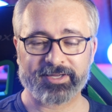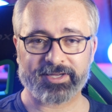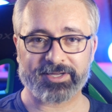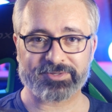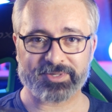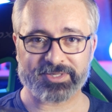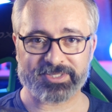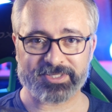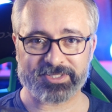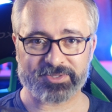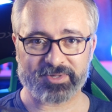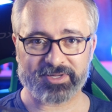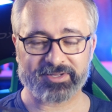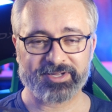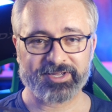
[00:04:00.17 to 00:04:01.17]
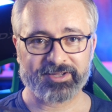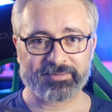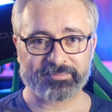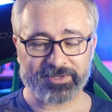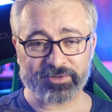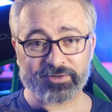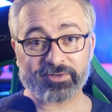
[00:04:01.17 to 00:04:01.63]
address as well.
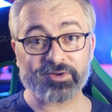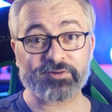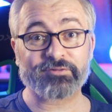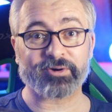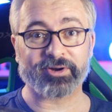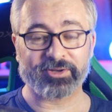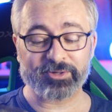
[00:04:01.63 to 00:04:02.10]
But look for it.